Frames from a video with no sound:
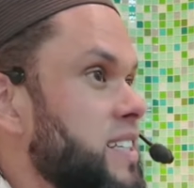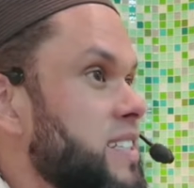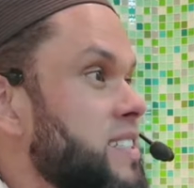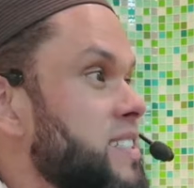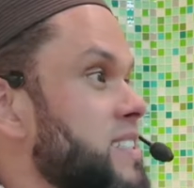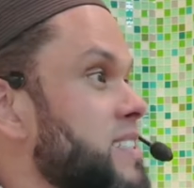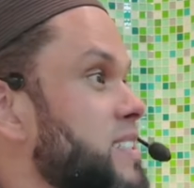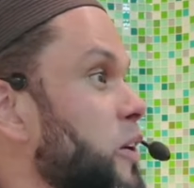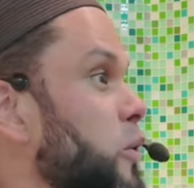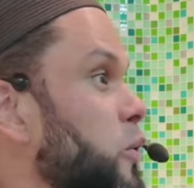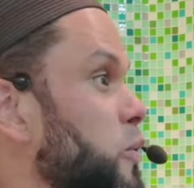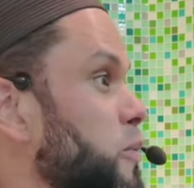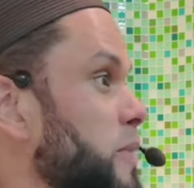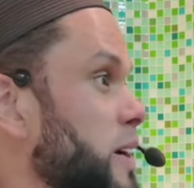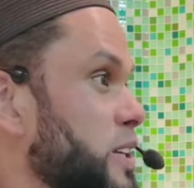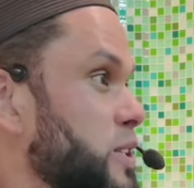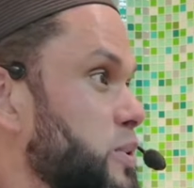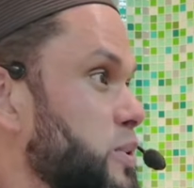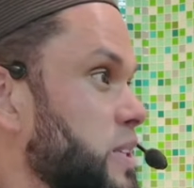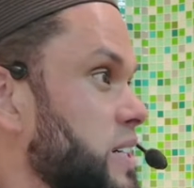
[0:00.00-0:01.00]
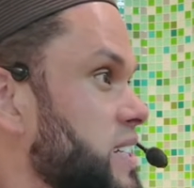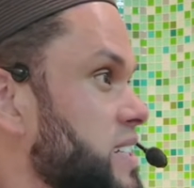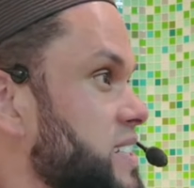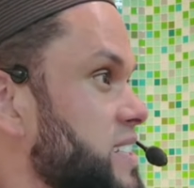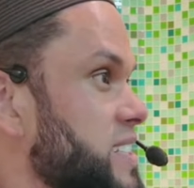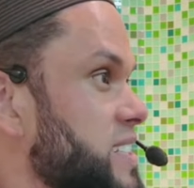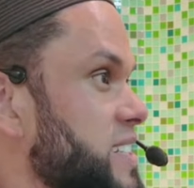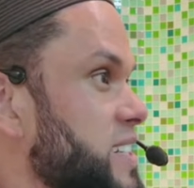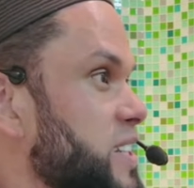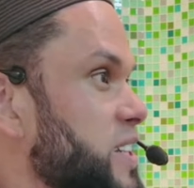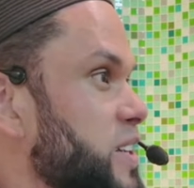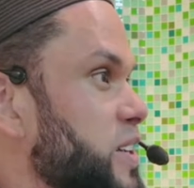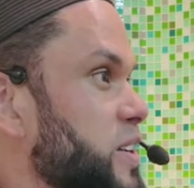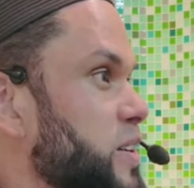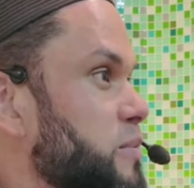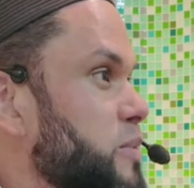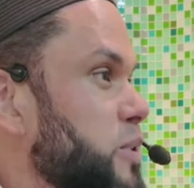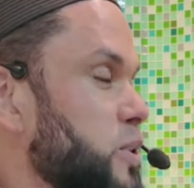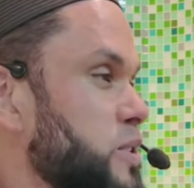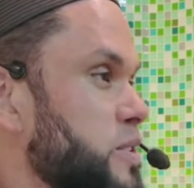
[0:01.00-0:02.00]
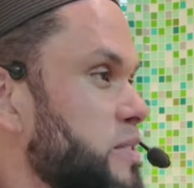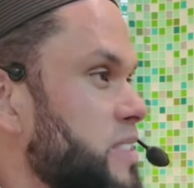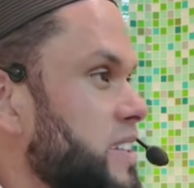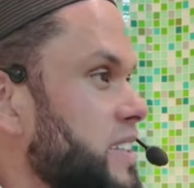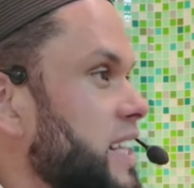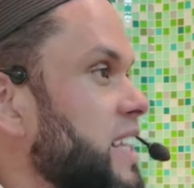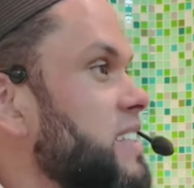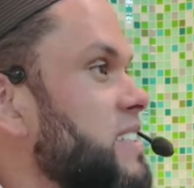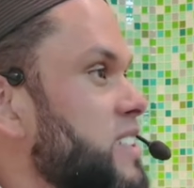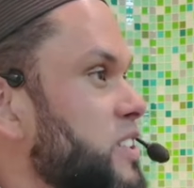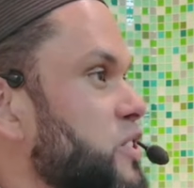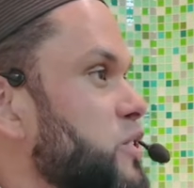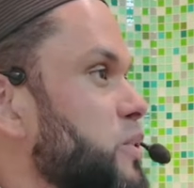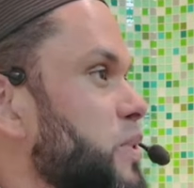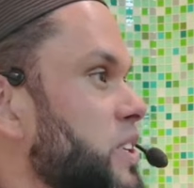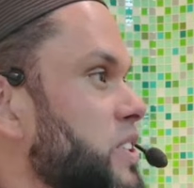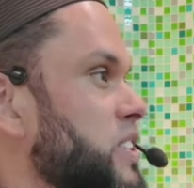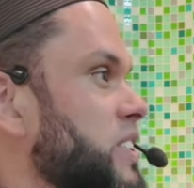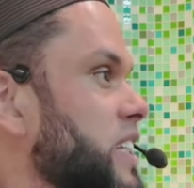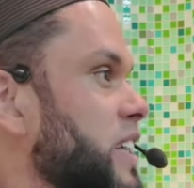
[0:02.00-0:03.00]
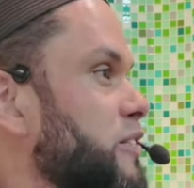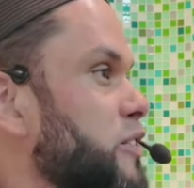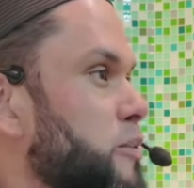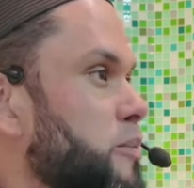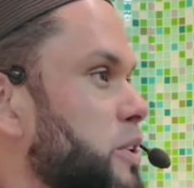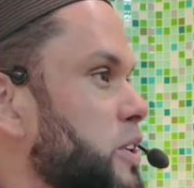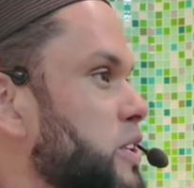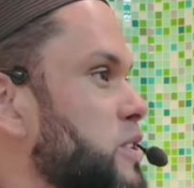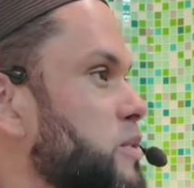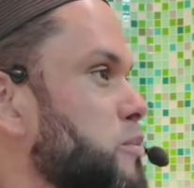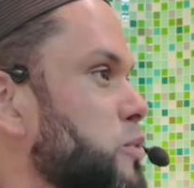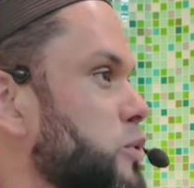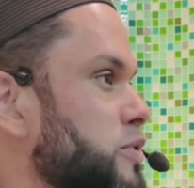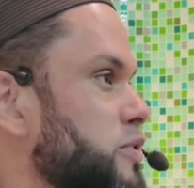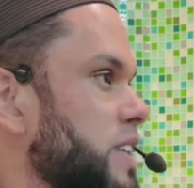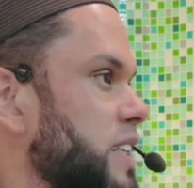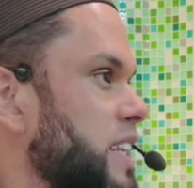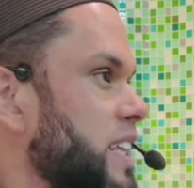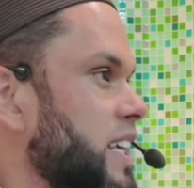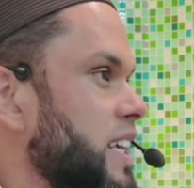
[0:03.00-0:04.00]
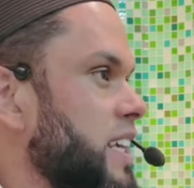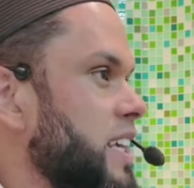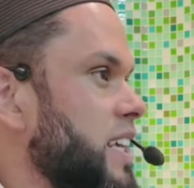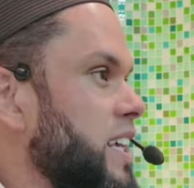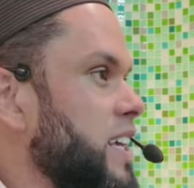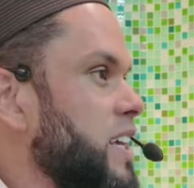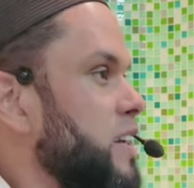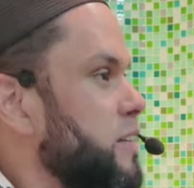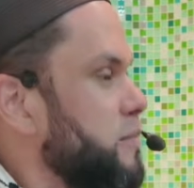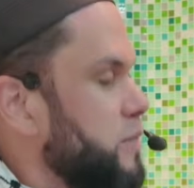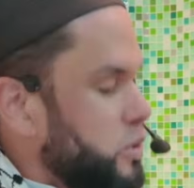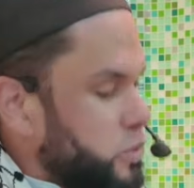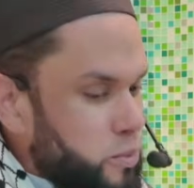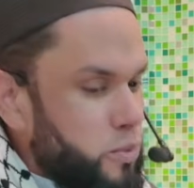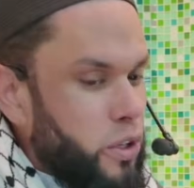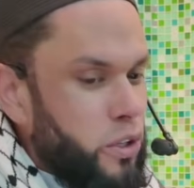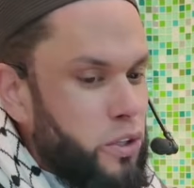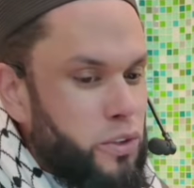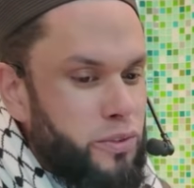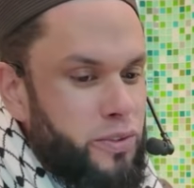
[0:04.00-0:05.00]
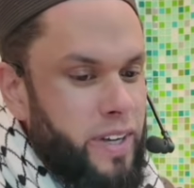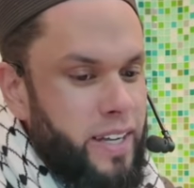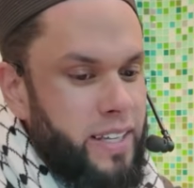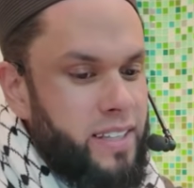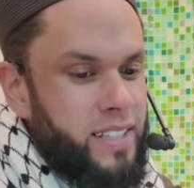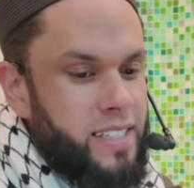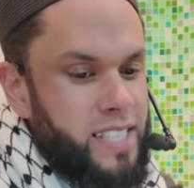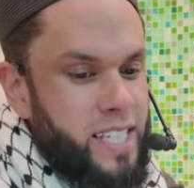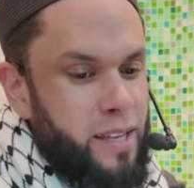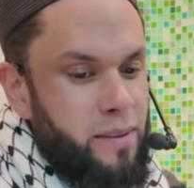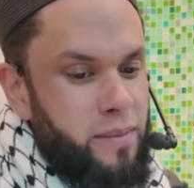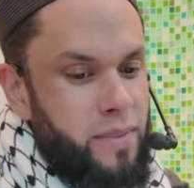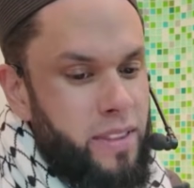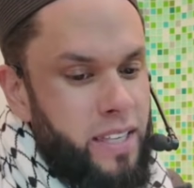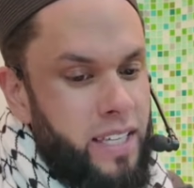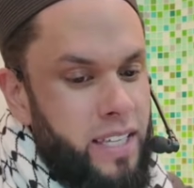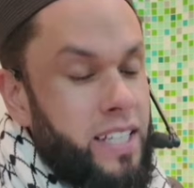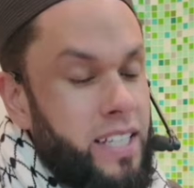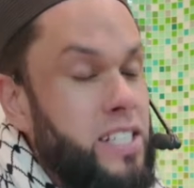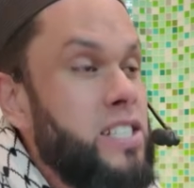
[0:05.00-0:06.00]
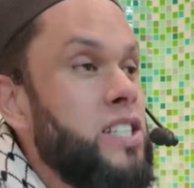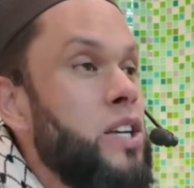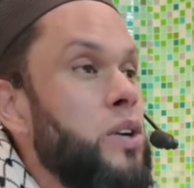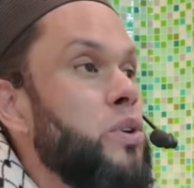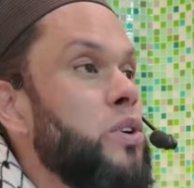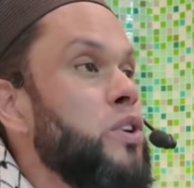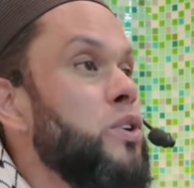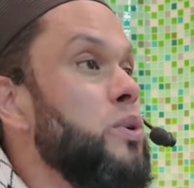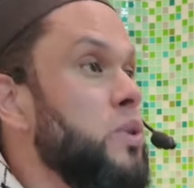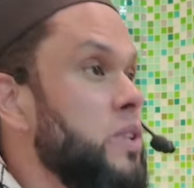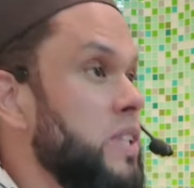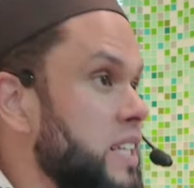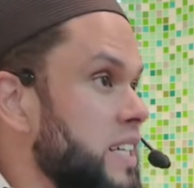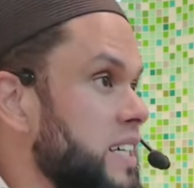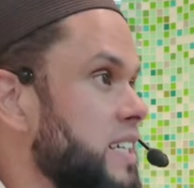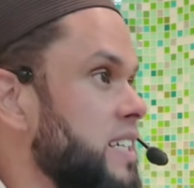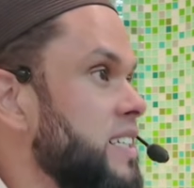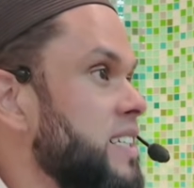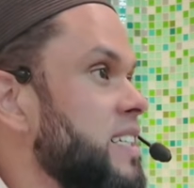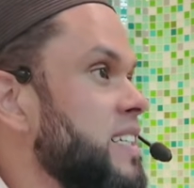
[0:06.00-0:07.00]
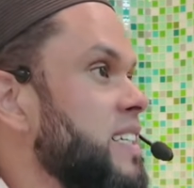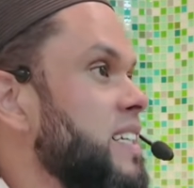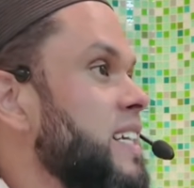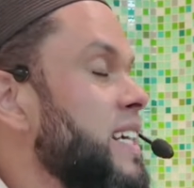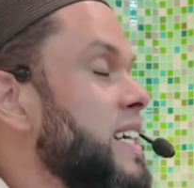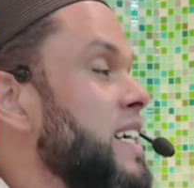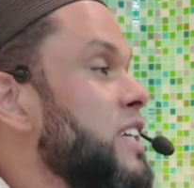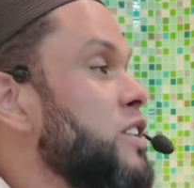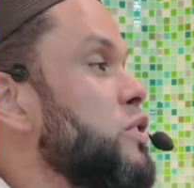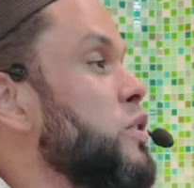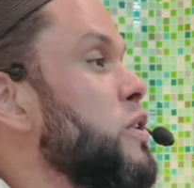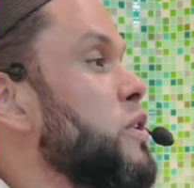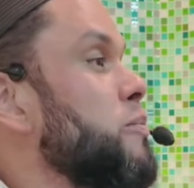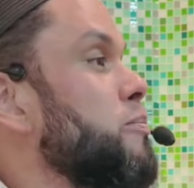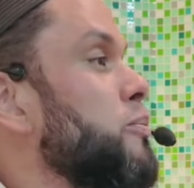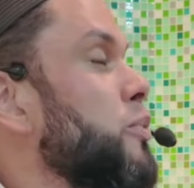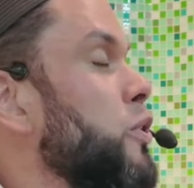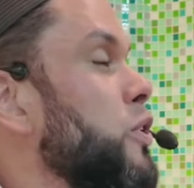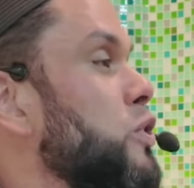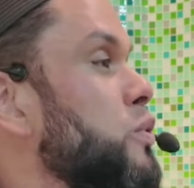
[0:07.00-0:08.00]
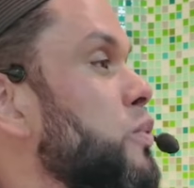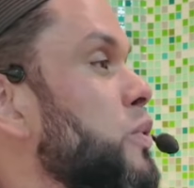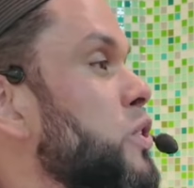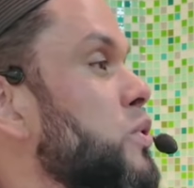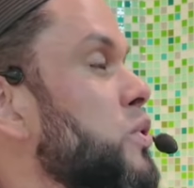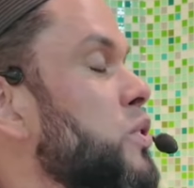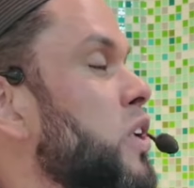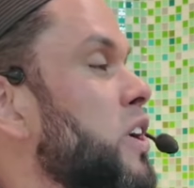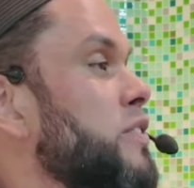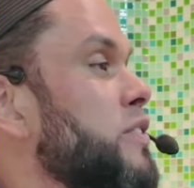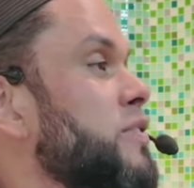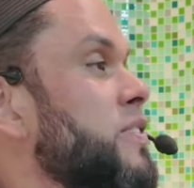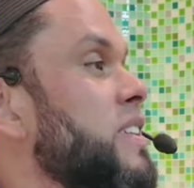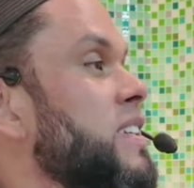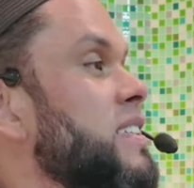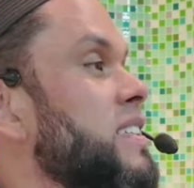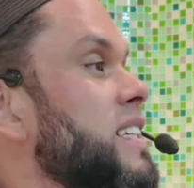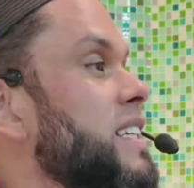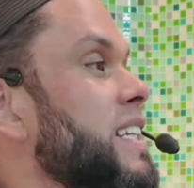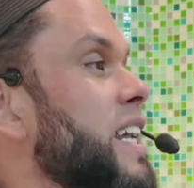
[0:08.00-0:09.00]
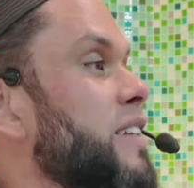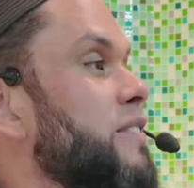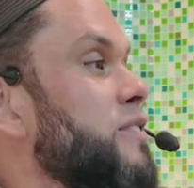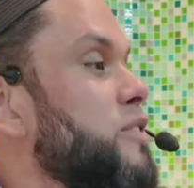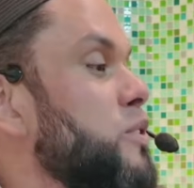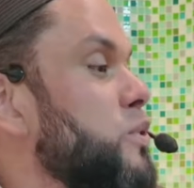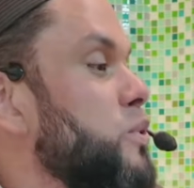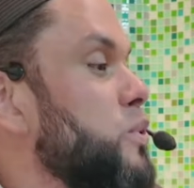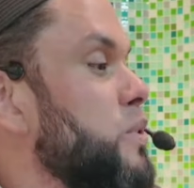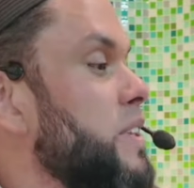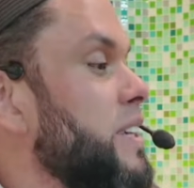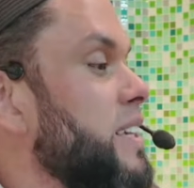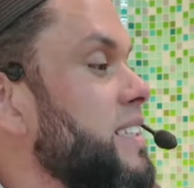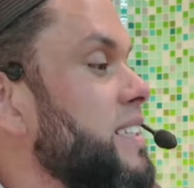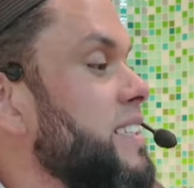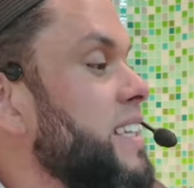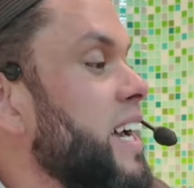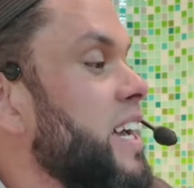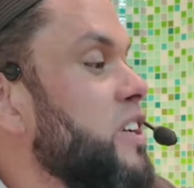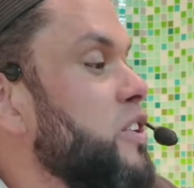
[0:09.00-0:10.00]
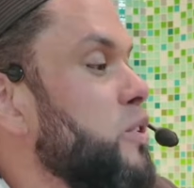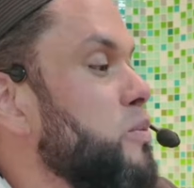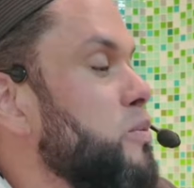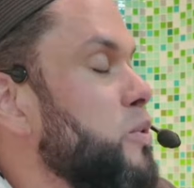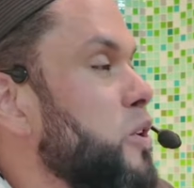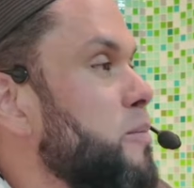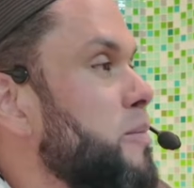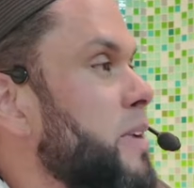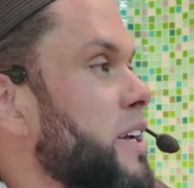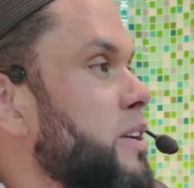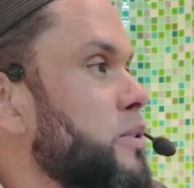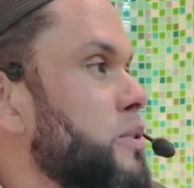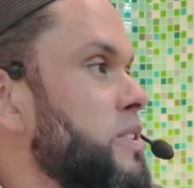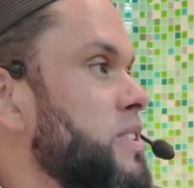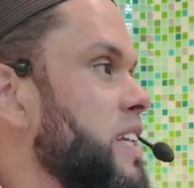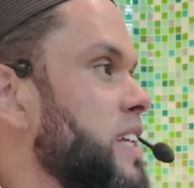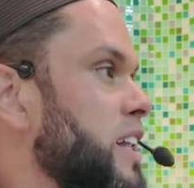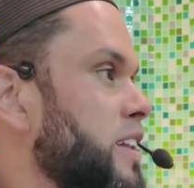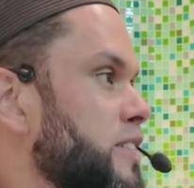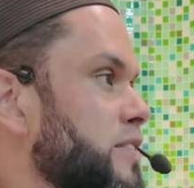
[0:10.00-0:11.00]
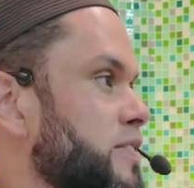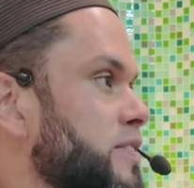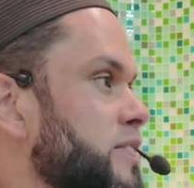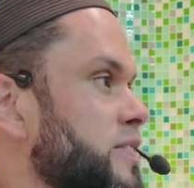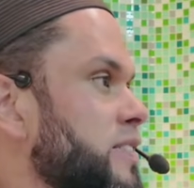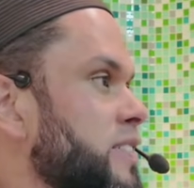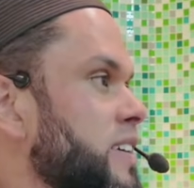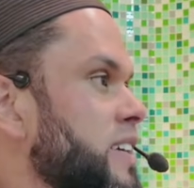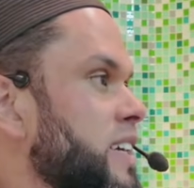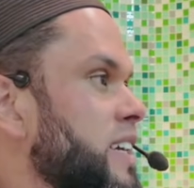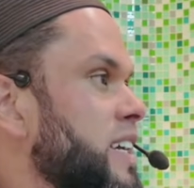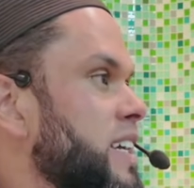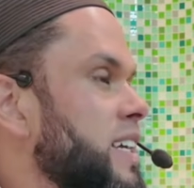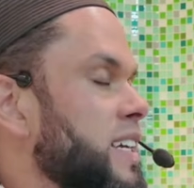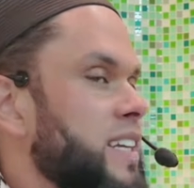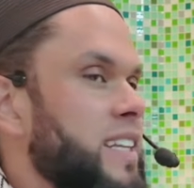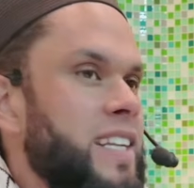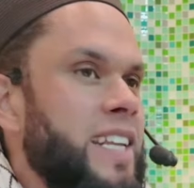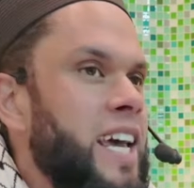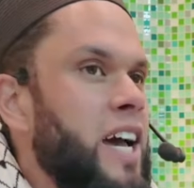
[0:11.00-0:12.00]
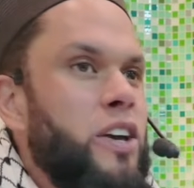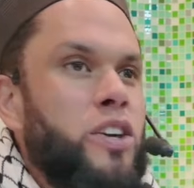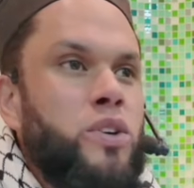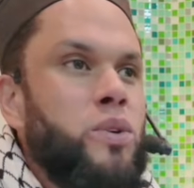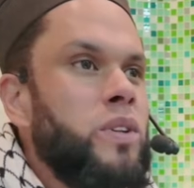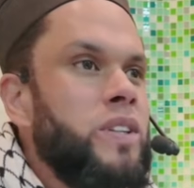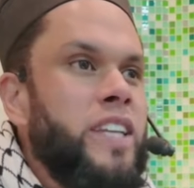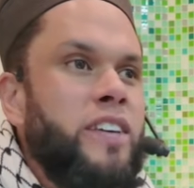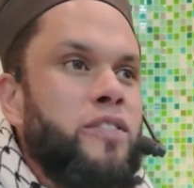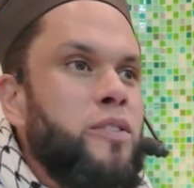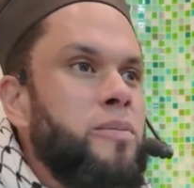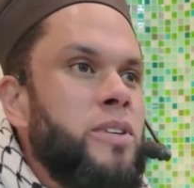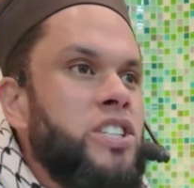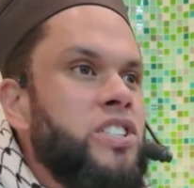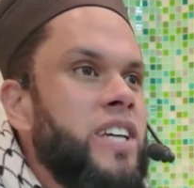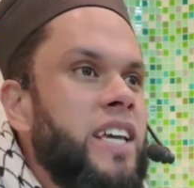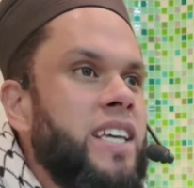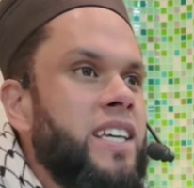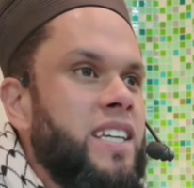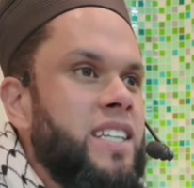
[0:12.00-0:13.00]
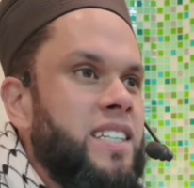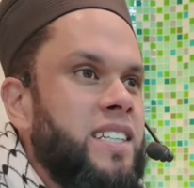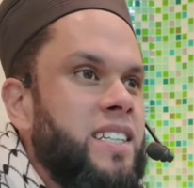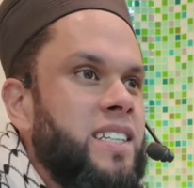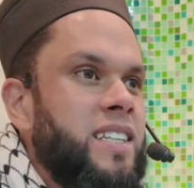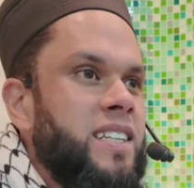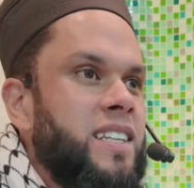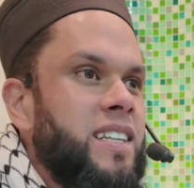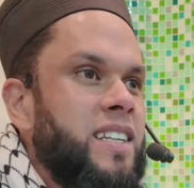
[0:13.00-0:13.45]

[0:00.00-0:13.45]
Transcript: So much worse. Because of the tent situation, everybody's a mufti there. But Umrah, you find the same thing. So you learn to the point where you're confident enough to do the entire Umrah by yourself. Now you'll never be shaken.